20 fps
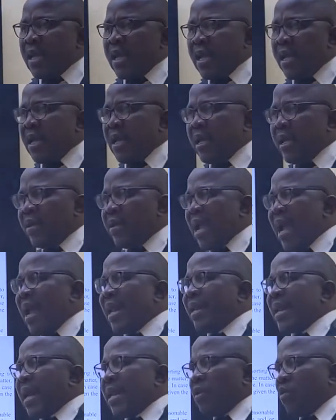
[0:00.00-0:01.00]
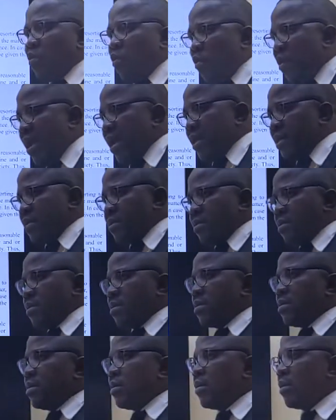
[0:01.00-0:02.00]
an
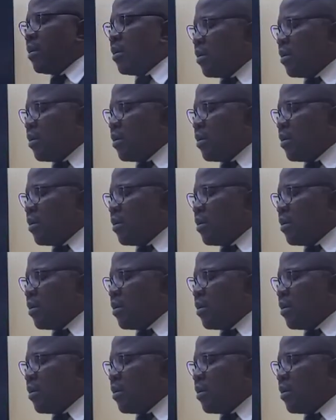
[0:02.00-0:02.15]
annoyance,